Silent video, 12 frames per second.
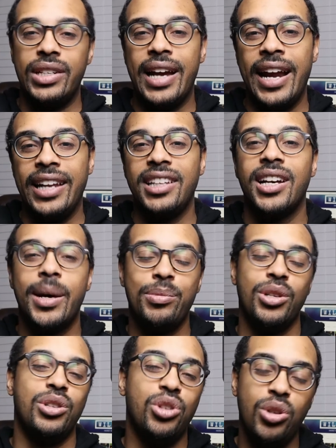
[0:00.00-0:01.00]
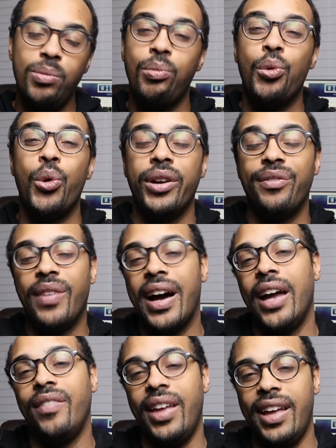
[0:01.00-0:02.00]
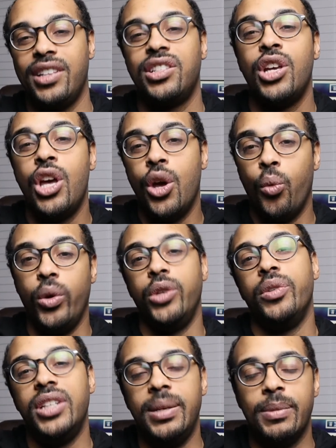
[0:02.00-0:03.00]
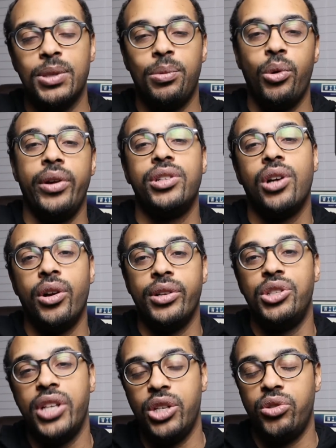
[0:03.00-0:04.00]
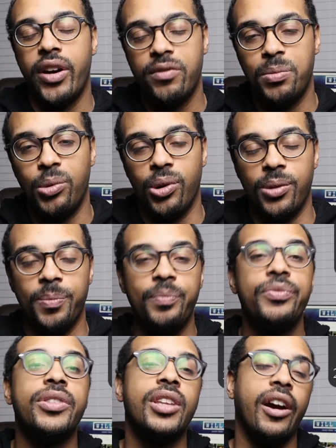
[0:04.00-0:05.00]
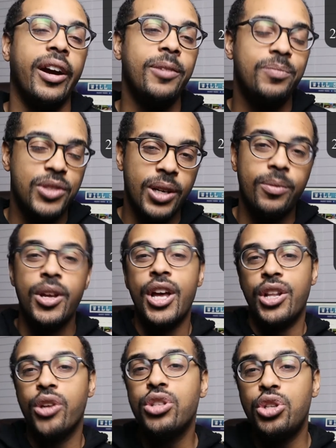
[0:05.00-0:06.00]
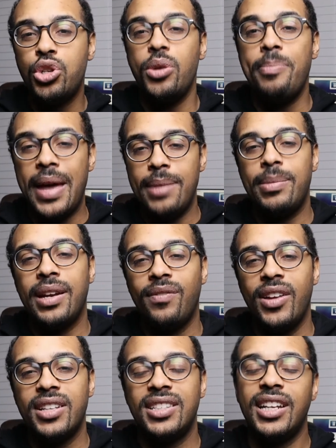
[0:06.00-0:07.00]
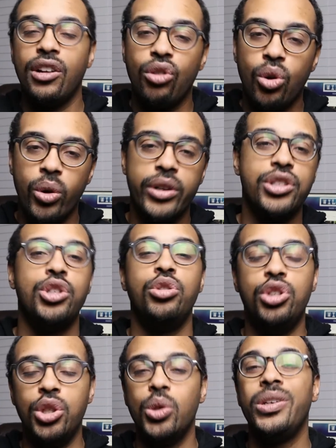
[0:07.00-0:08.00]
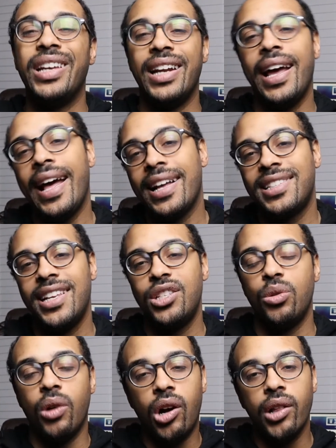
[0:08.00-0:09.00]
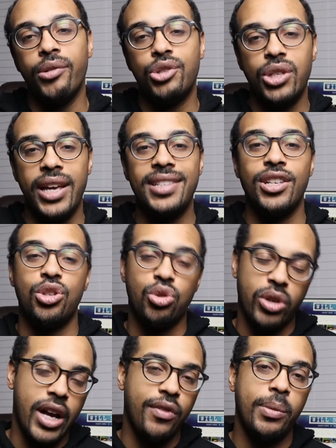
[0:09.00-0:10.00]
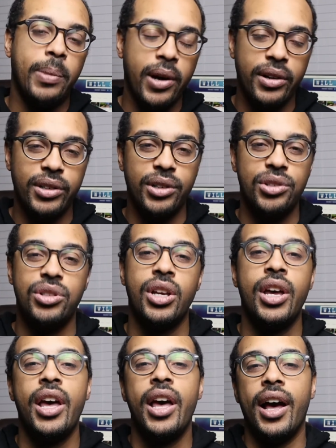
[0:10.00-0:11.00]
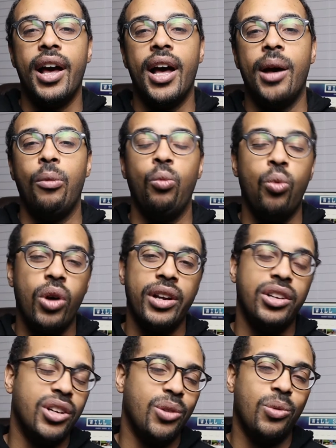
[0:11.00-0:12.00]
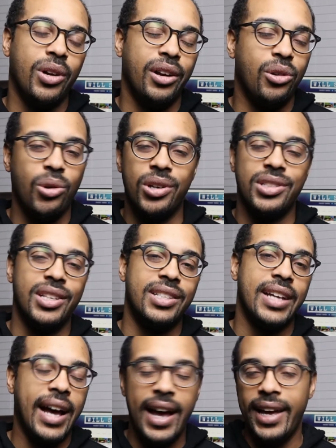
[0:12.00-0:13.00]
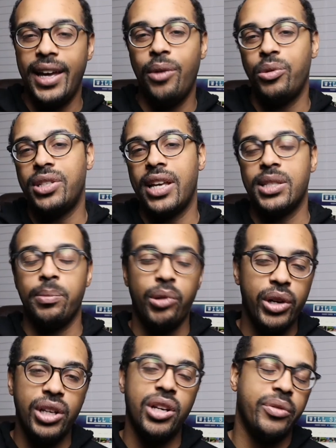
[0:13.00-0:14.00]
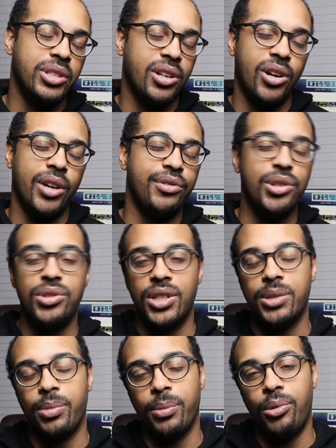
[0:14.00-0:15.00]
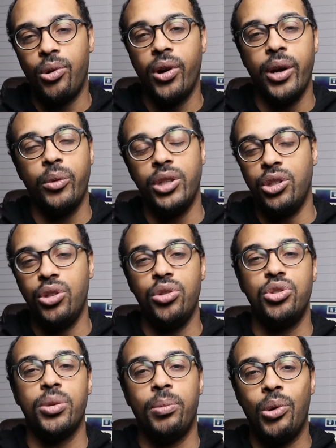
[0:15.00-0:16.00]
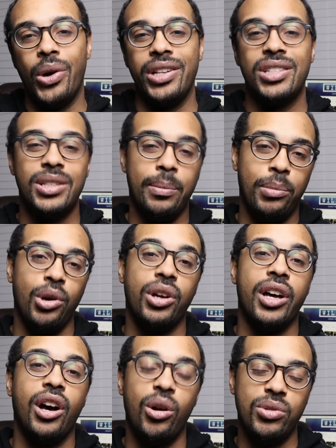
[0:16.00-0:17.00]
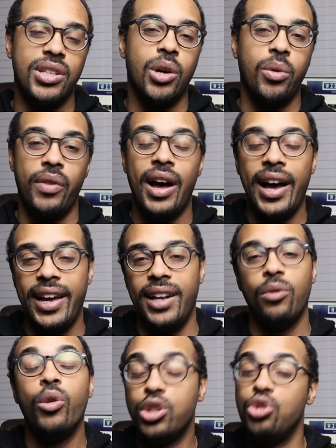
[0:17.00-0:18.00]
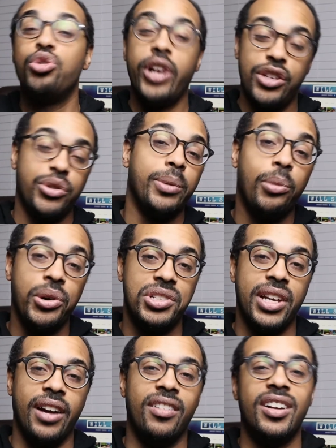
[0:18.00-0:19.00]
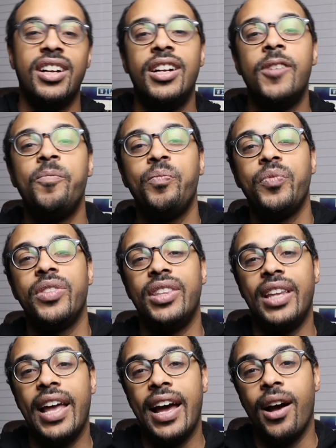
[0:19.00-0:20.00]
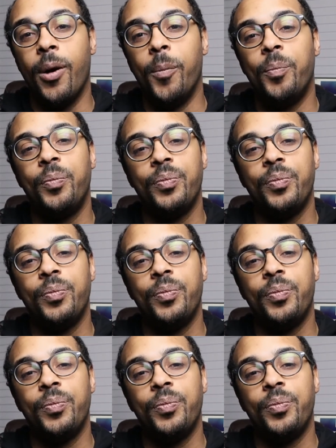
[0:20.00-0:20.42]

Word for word: and dining up to 2.5x when you redeem those points on the Chase Travel Portal. All right, so those are two main benefits. Then of course you do get access to all of Chase's travel partners. Uh, one good one, of course, is the Hyatt, which has a pretty good return of two cents per point when you use your points to book a hotel with Hyatt once you transfer your points out. Now,